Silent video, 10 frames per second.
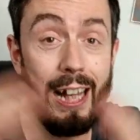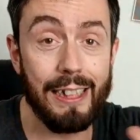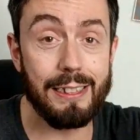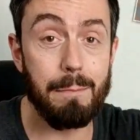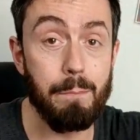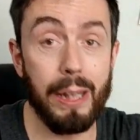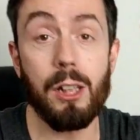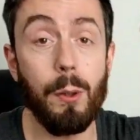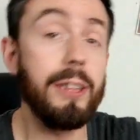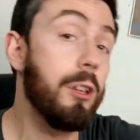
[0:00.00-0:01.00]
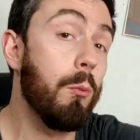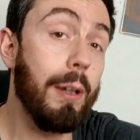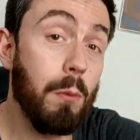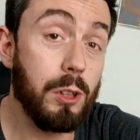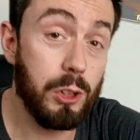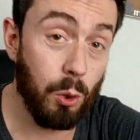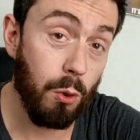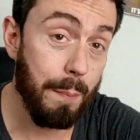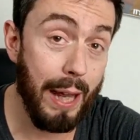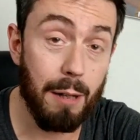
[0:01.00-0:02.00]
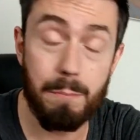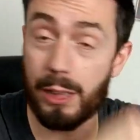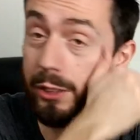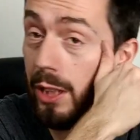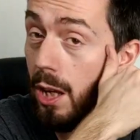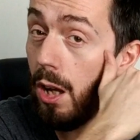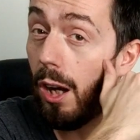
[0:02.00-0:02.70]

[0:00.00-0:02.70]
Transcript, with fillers: That is the big question we want to talk about because